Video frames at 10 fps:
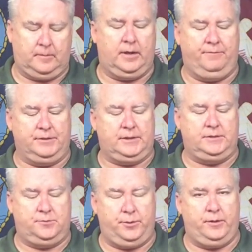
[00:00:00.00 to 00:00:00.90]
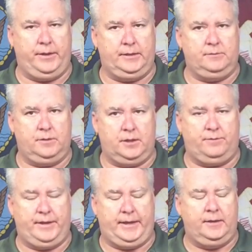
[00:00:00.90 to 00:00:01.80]
Obviously, 308. Got
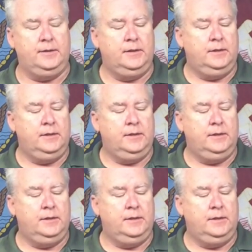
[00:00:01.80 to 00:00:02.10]
over that.